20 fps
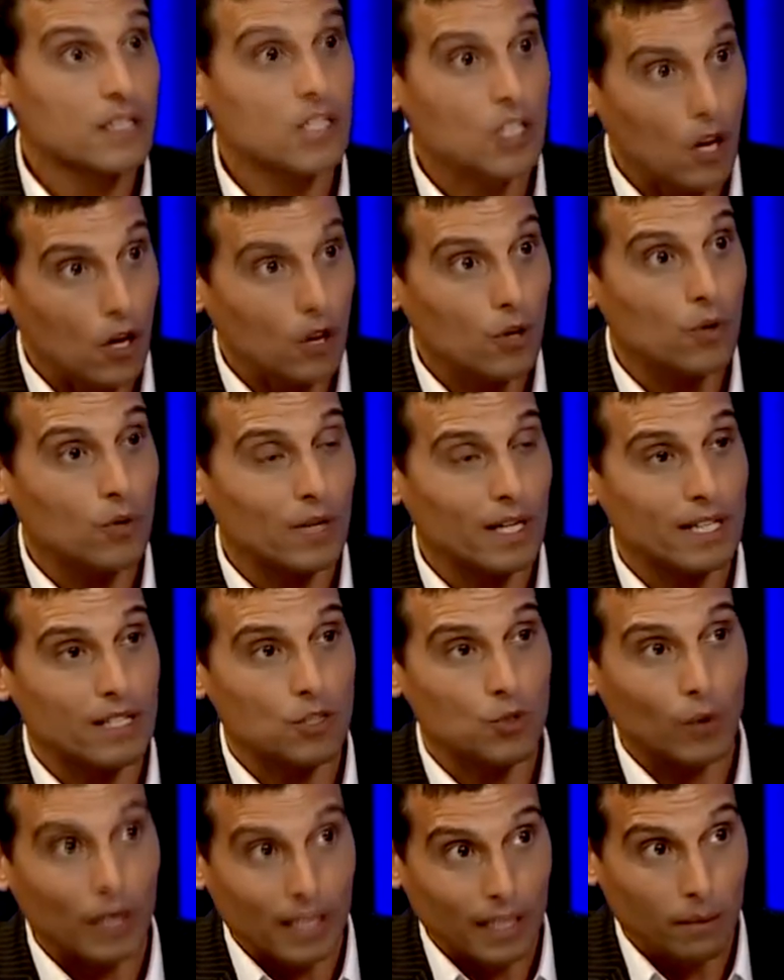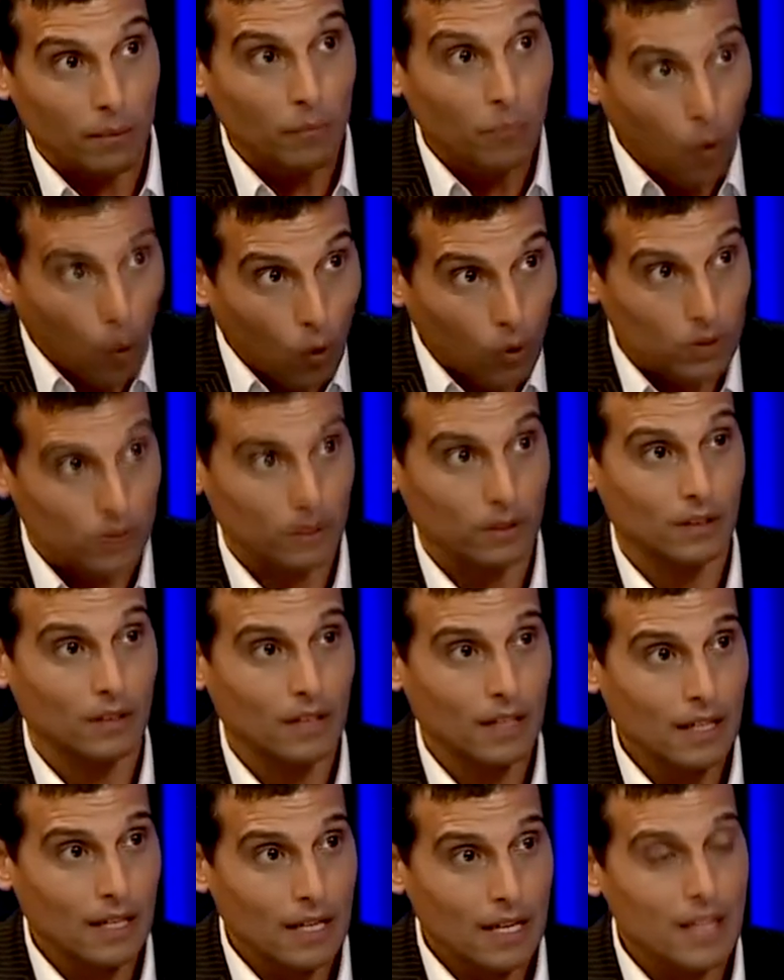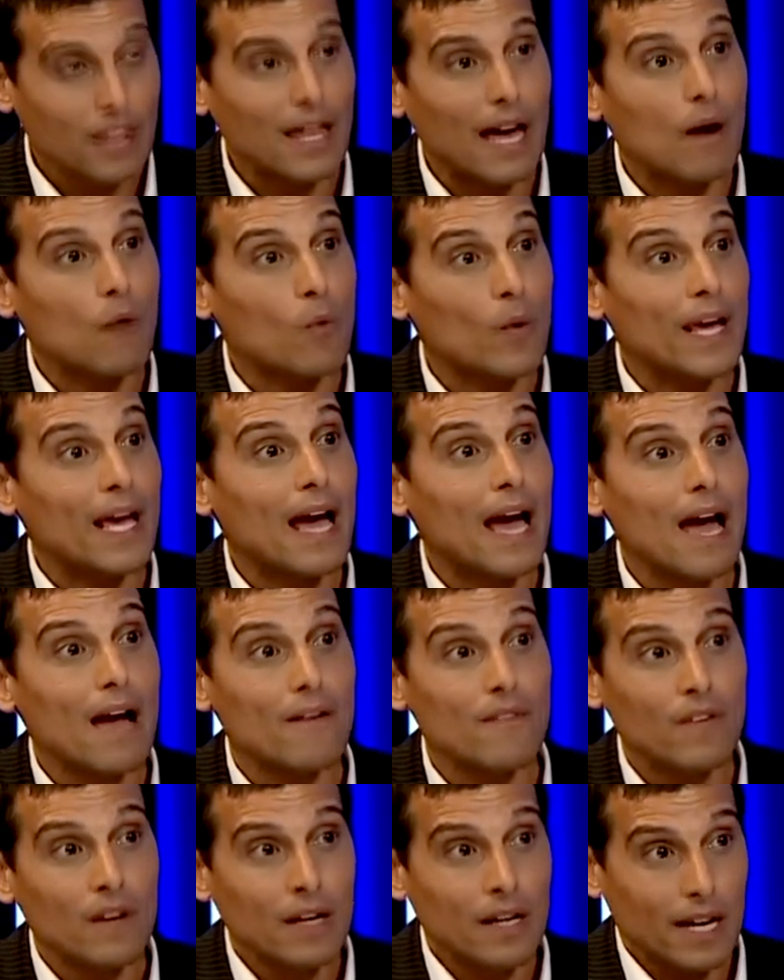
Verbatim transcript: So it's really important that we have